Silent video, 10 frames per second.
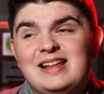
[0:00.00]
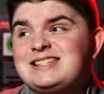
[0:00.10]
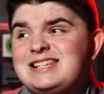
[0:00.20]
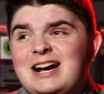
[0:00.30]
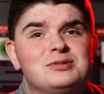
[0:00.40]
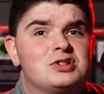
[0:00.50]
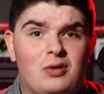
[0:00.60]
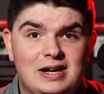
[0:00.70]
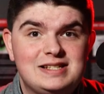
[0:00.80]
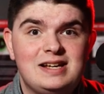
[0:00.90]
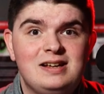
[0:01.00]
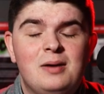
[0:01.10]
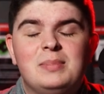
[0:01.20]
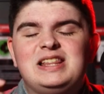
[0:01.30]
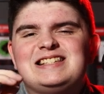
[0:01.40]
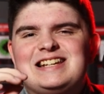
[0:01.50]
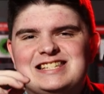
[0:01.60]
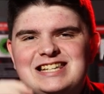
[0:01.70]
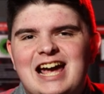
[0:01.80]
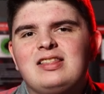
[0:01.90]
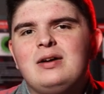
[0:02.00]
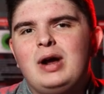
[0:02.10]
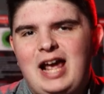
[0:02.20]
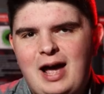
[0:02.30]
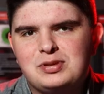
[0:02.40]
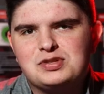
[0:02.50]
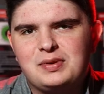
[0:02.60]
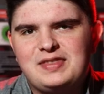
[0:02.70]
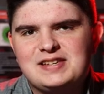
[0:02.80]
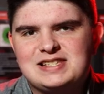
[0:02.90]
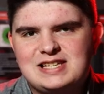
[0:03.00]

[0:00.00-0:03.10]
And that sounds crazy, but that's exactly what happens with this